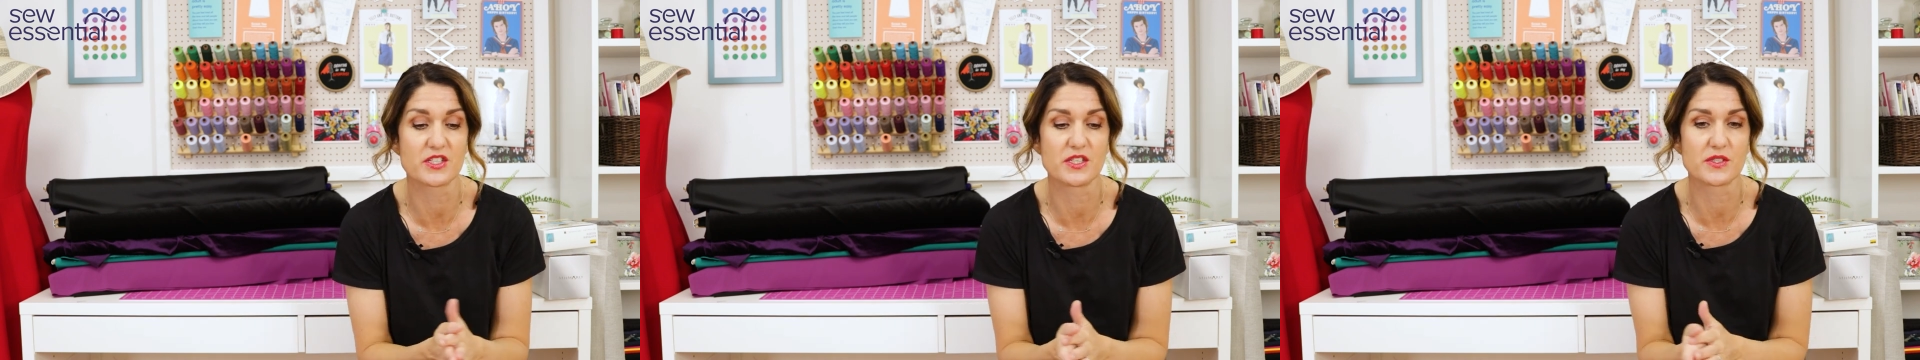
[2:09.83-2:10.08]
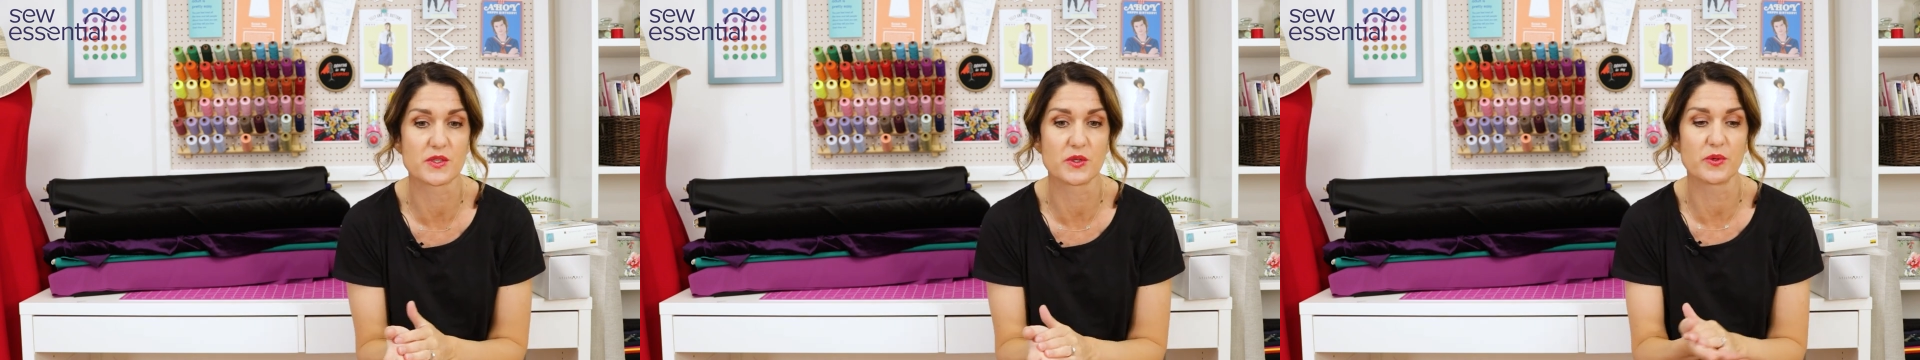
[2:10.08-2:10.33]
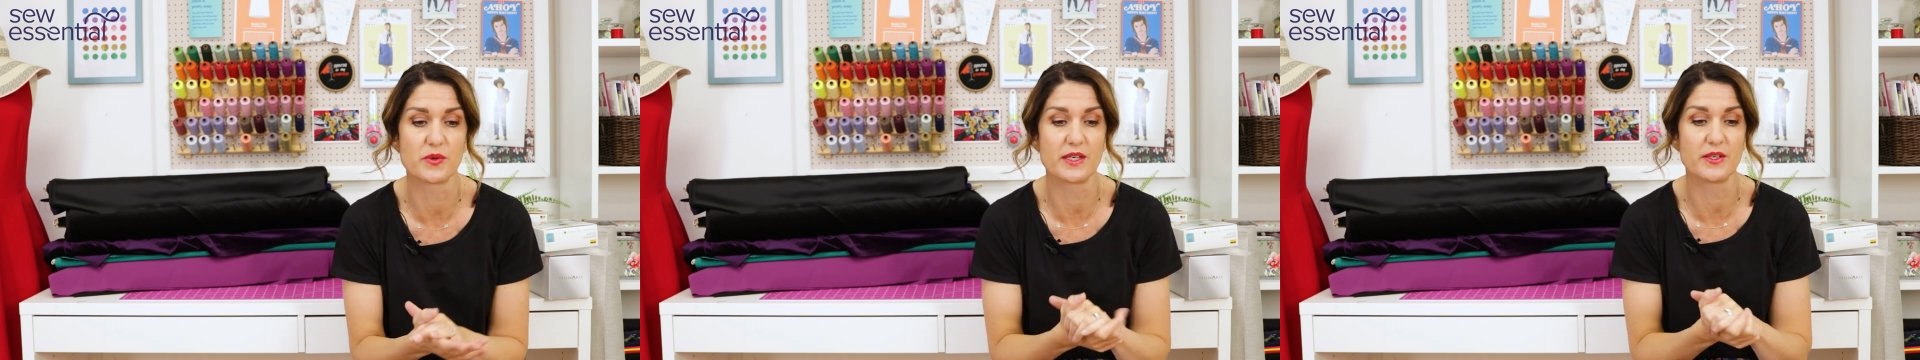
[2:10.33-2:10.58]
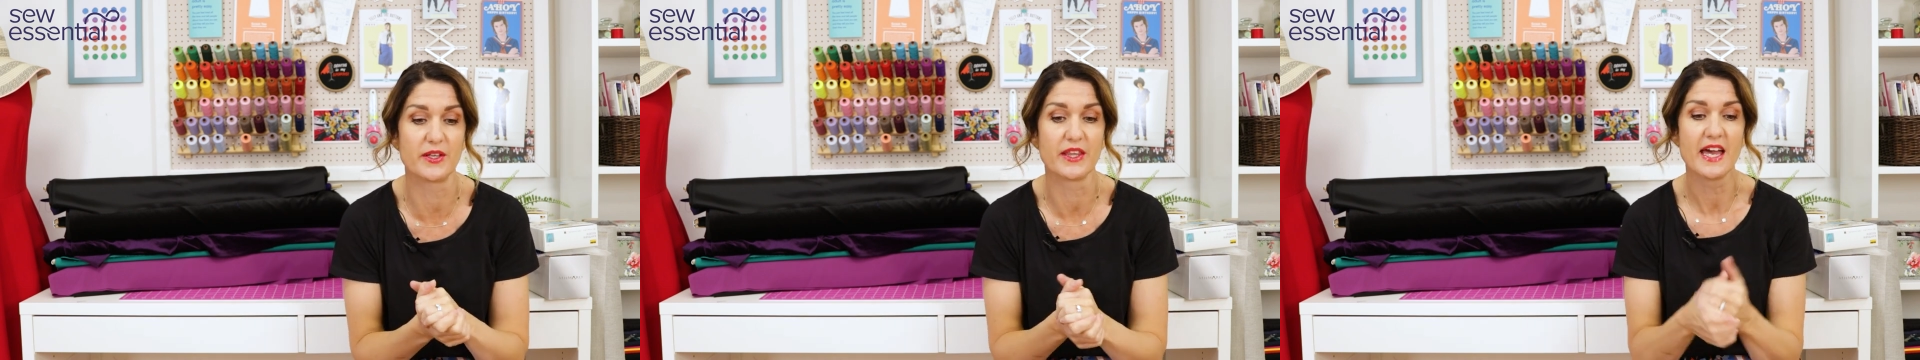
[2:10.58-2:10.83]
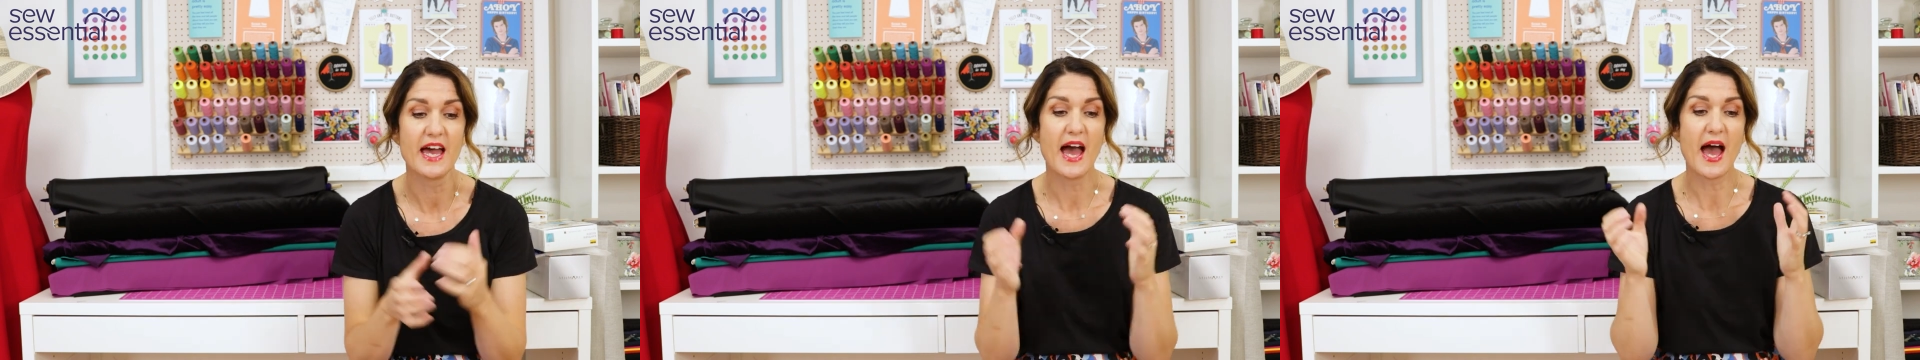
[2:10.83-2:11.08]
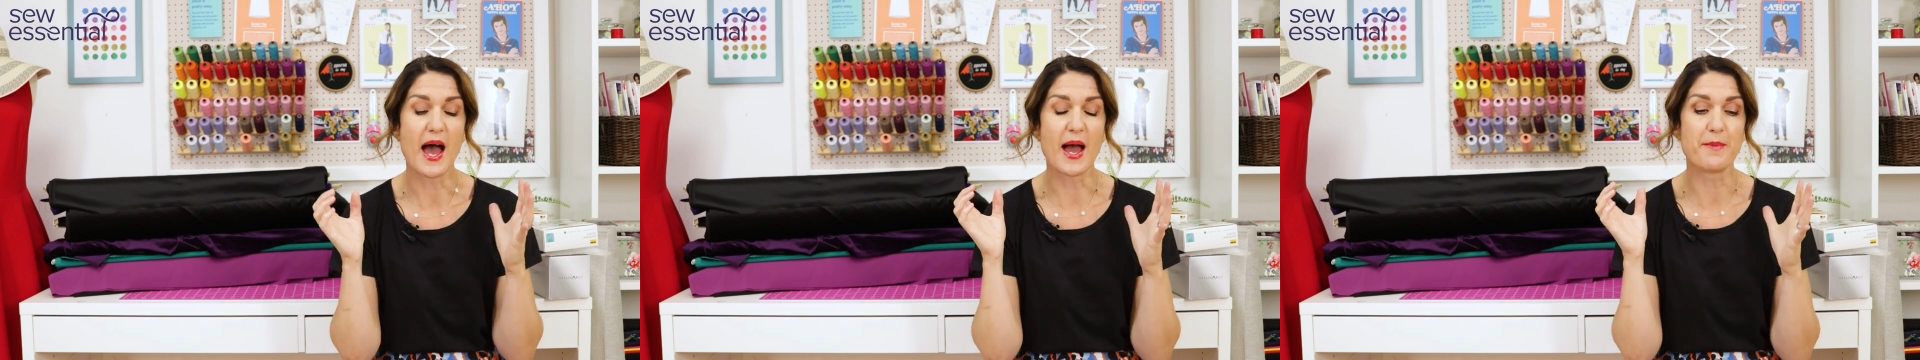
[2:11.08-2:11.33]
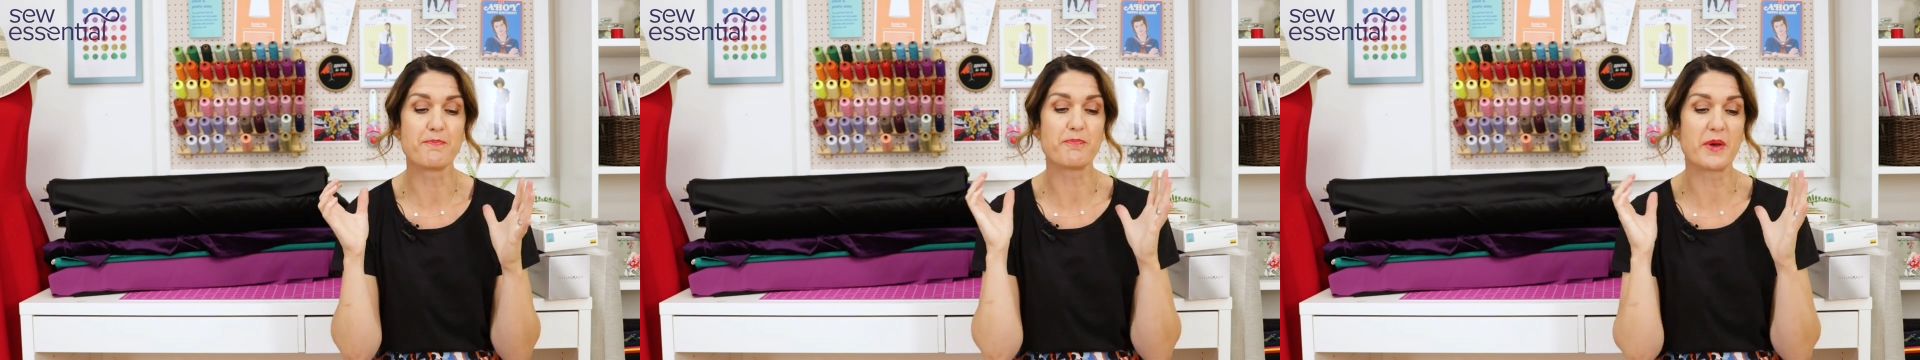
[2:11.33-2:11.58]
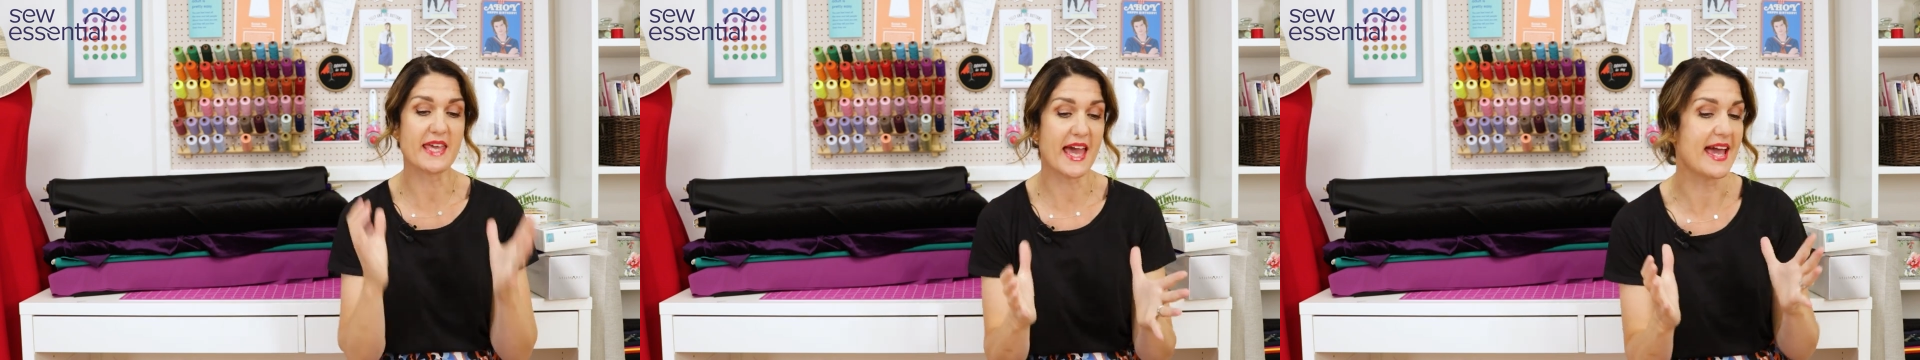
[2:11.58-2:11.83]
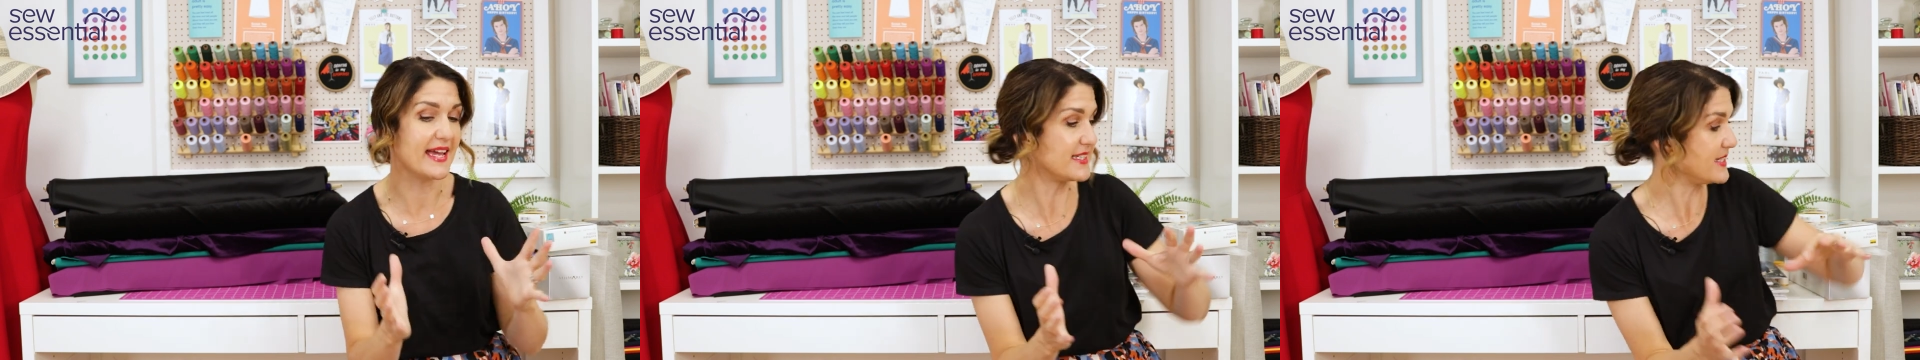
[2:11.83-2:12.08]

tutorial. Um, but yeah, in